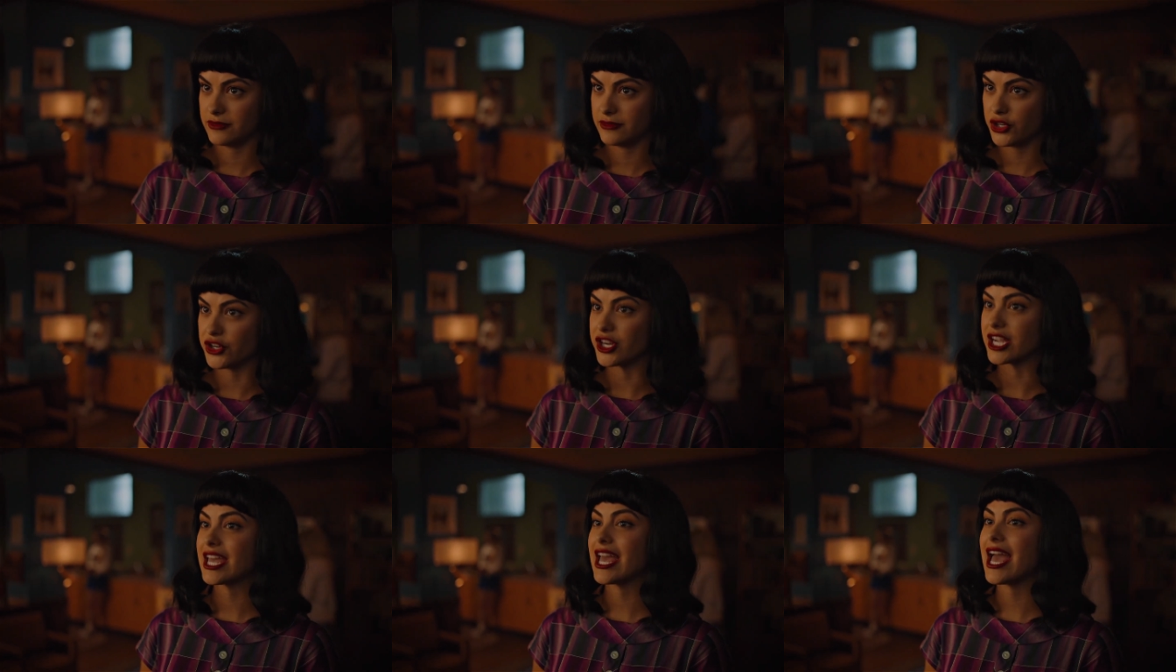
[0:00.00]

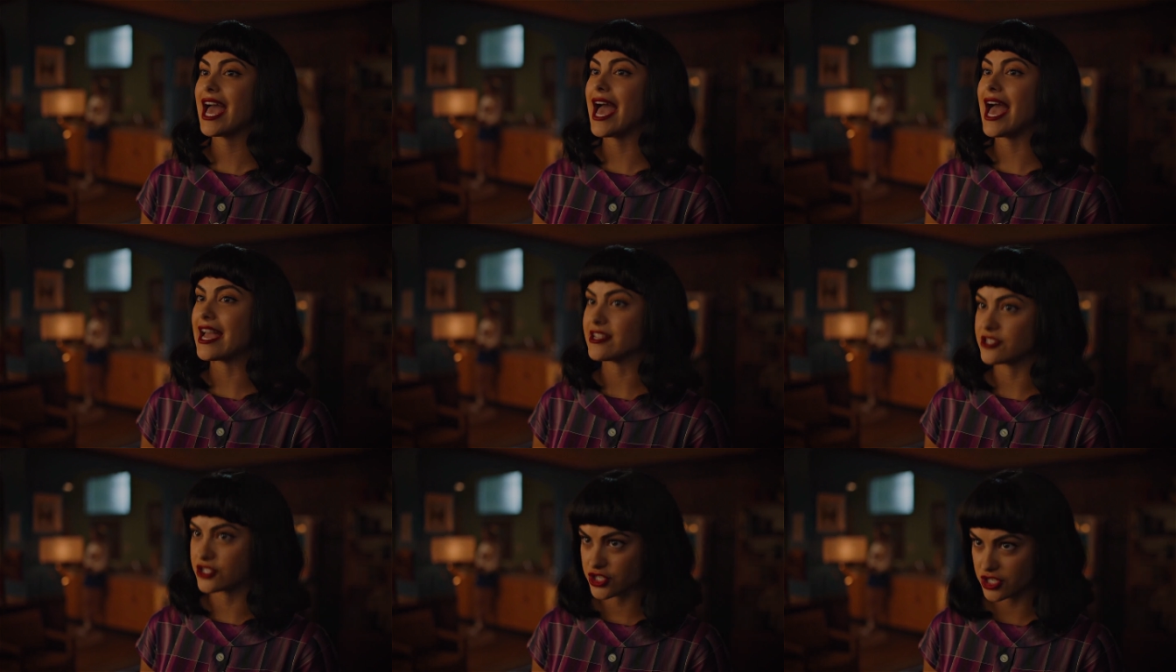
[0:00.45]
You're a
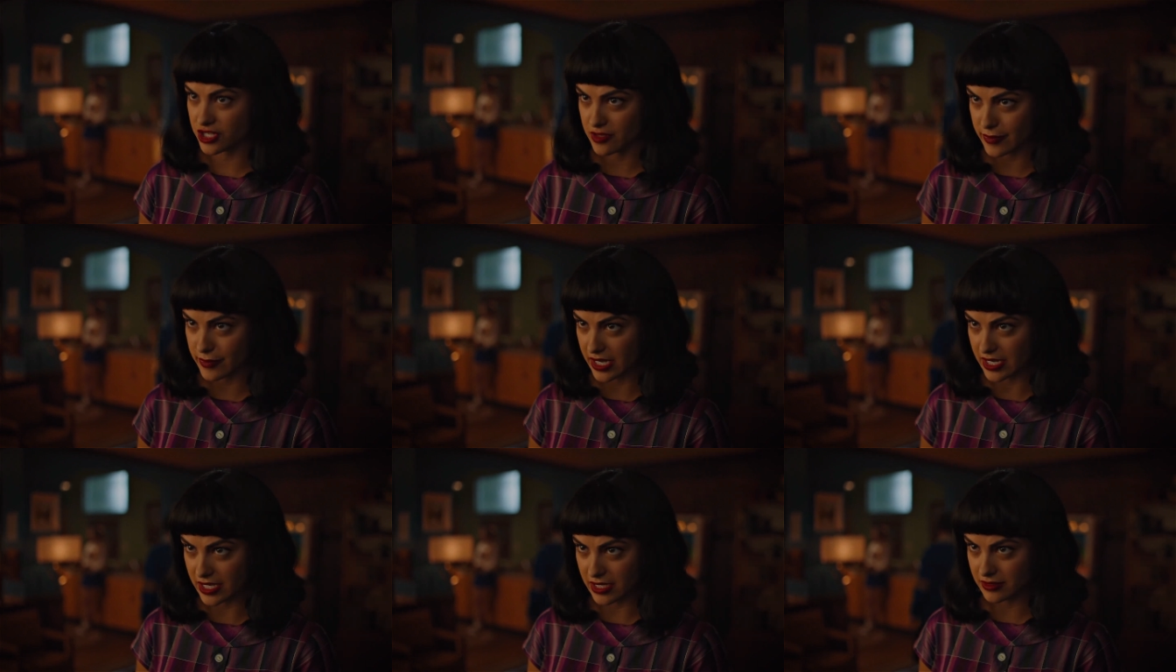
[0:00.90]
catch,
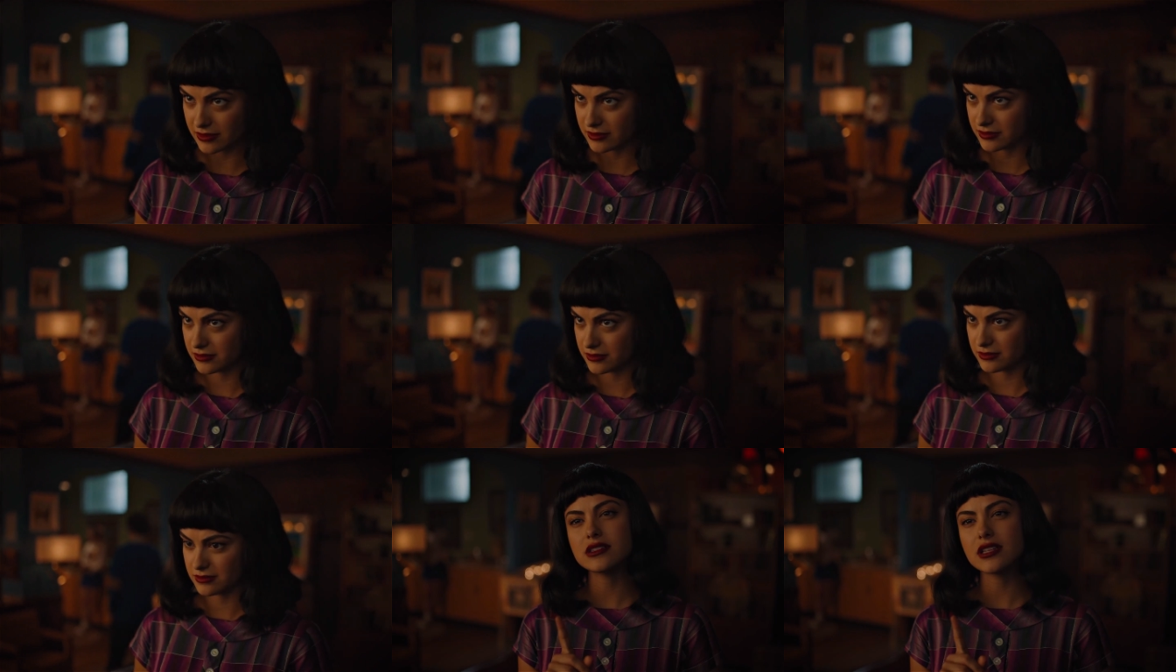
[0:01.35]
Betty.
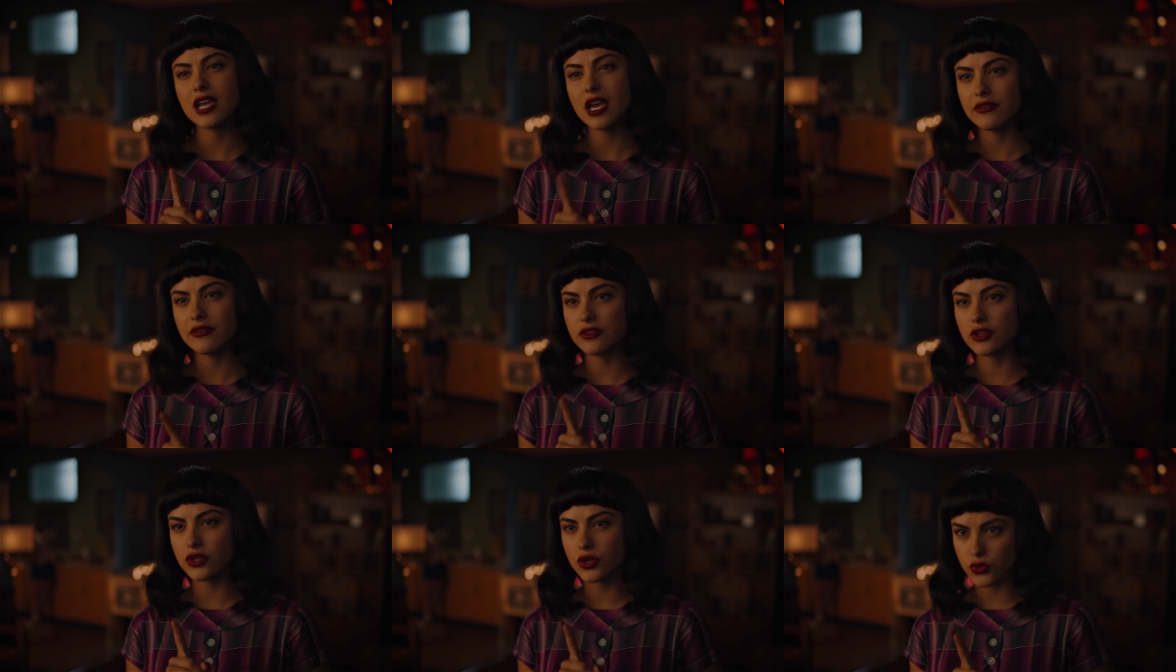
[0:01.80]
And
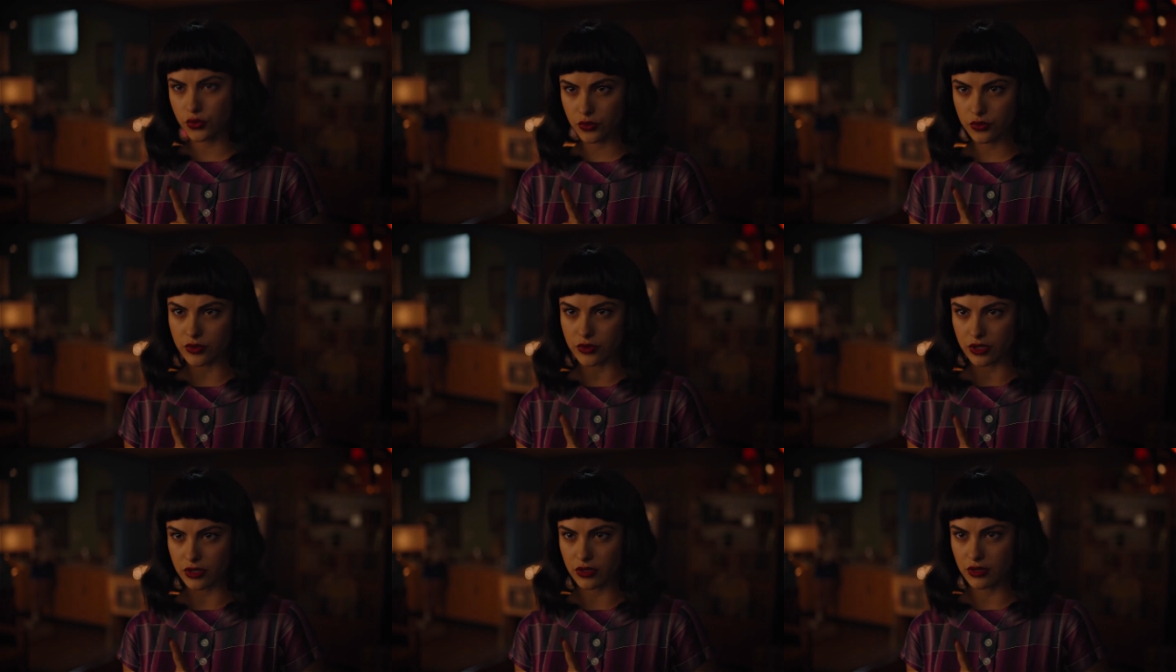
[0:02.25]
Kevin the
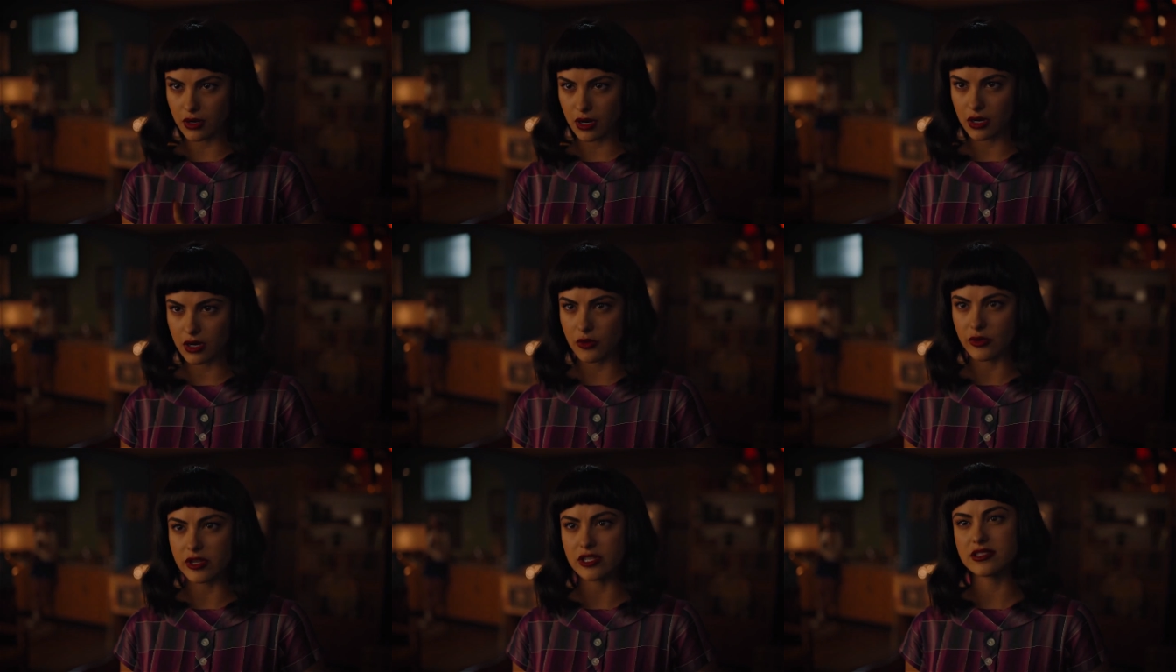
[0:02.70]
crooner
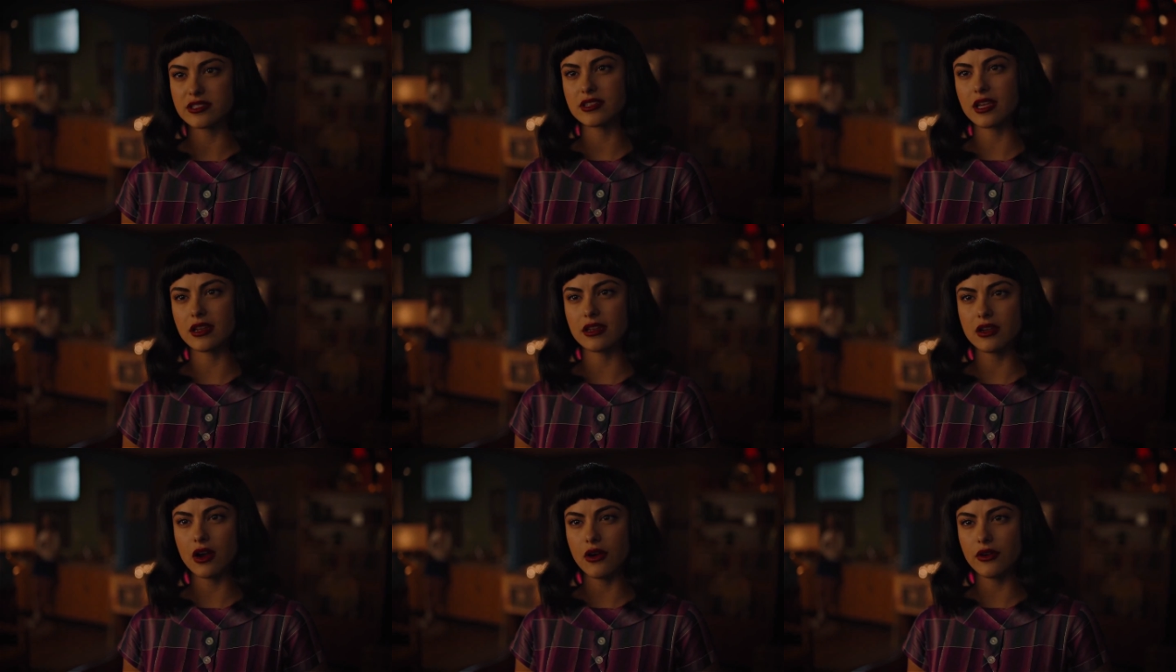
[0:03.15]
are going
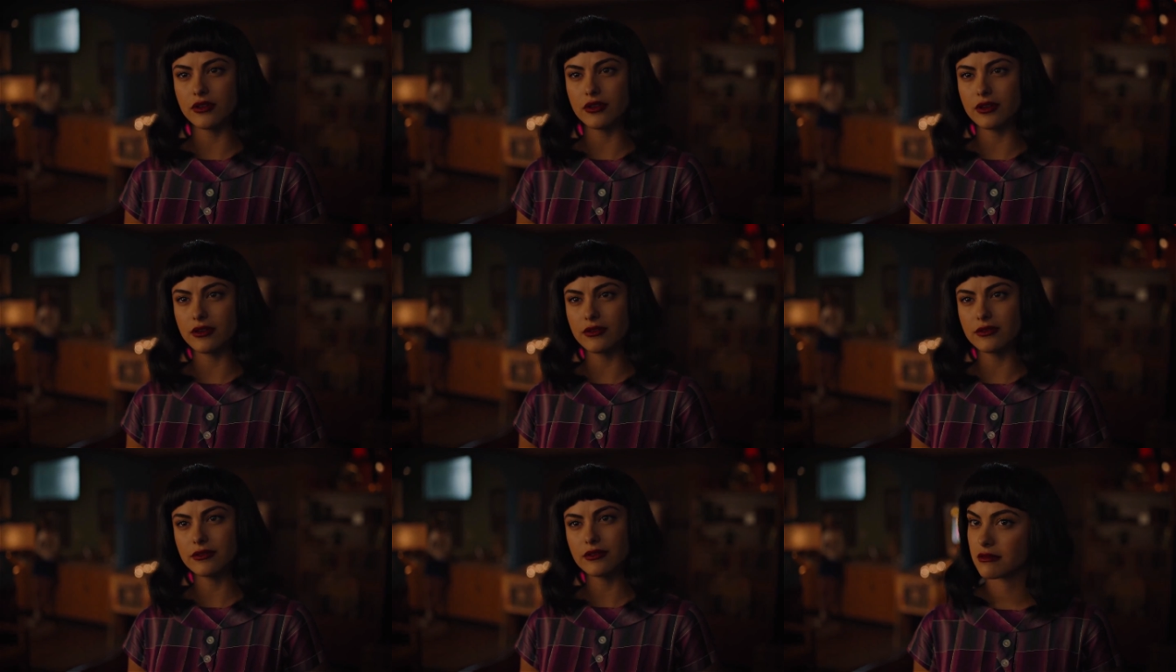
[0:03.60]
steady, aren't
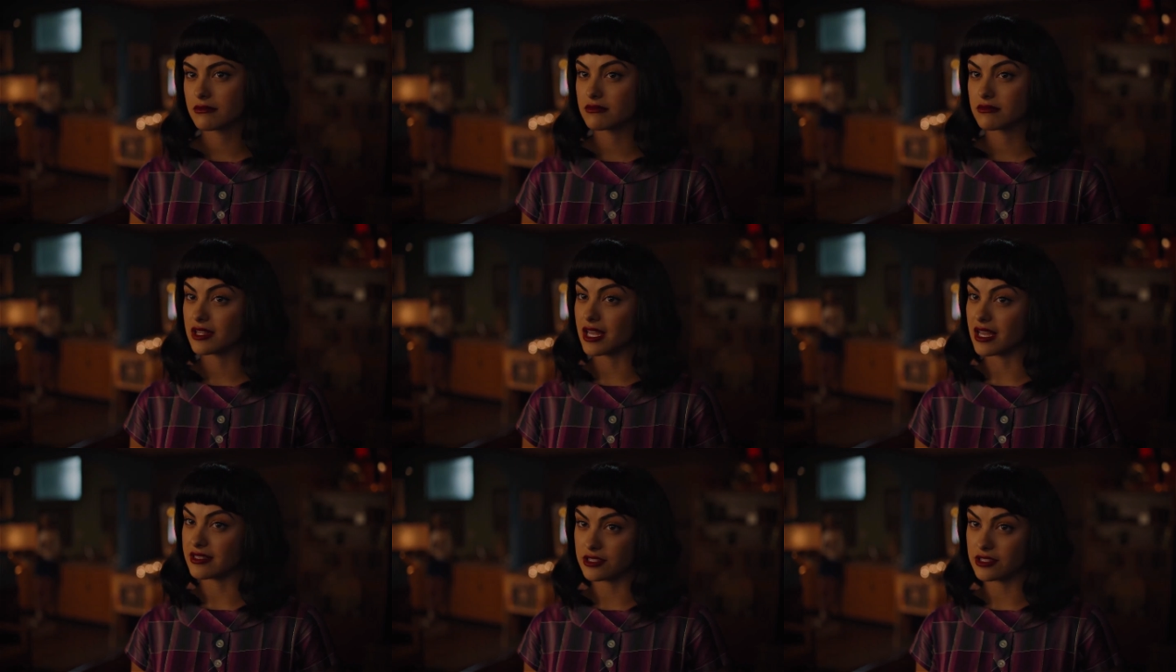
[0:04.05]
you?
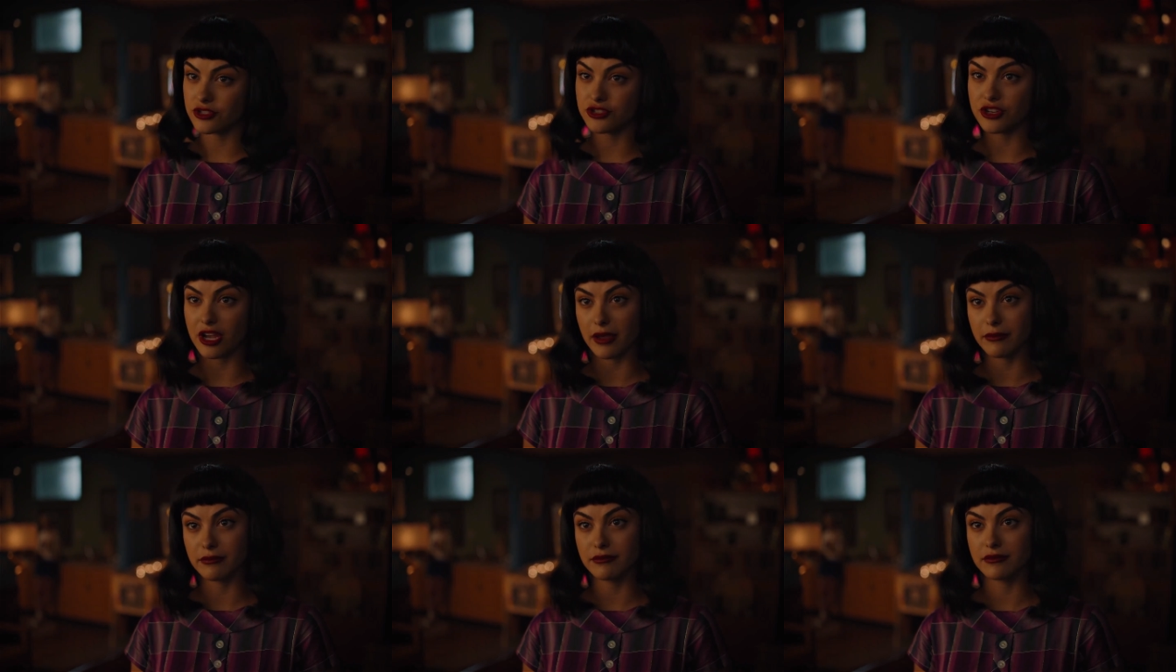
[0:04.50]
That's a
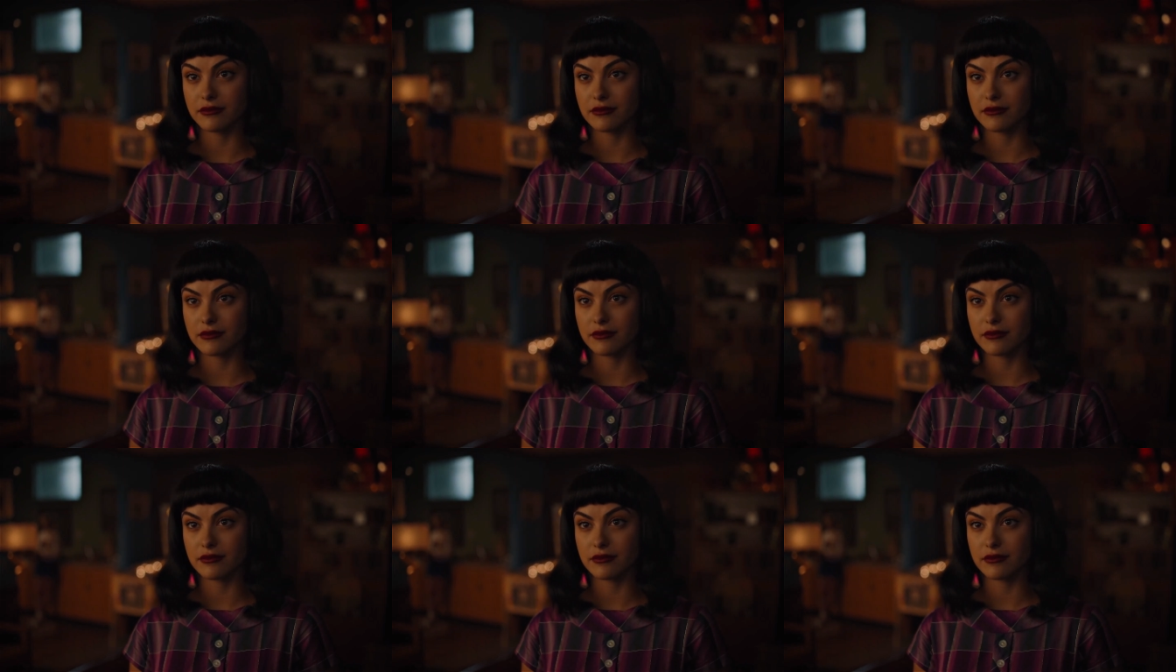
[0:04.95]
shame.